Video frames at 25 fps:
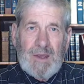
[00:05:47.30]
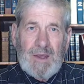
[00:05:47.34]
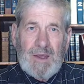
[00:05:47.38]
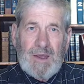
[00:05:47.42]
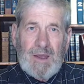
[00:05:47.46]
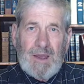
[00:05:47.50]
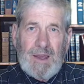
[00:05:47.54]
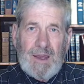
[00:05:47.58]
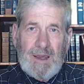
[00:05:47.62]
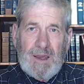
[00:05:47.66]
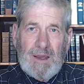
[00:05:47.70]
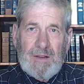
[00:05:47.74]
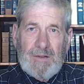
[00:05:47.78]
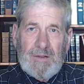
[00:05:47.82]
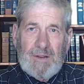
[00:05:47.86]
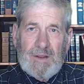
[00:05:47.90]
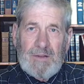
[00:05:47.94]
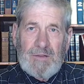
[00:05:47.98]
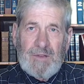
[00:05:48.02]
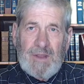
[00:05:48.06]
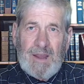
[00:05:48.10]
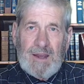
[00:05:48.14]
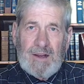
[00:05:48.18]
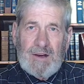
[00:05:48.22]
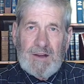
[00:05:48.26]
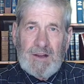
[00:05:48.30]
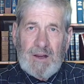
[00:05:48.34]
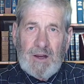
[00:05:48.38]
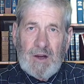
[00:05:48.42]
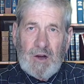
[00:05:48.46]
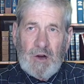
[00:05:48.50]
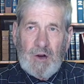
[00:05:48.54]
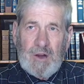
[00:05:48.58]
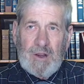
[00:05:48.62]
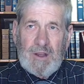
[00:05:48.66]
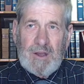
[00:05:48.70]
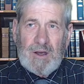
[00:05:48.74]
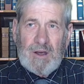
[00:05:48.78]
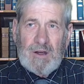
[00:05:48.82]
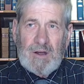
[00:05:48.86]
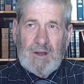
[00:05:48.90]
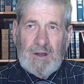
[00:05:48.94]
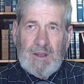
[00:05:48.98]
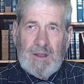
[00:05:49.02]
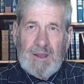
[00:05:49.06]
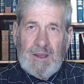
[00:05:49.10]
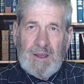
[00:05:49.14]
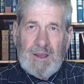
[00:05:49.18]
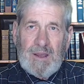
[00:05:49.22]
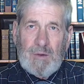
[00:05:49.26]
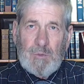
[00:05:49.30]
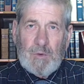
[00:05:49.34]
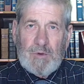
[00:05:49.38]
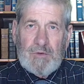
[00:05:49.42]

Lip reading: and in that area, and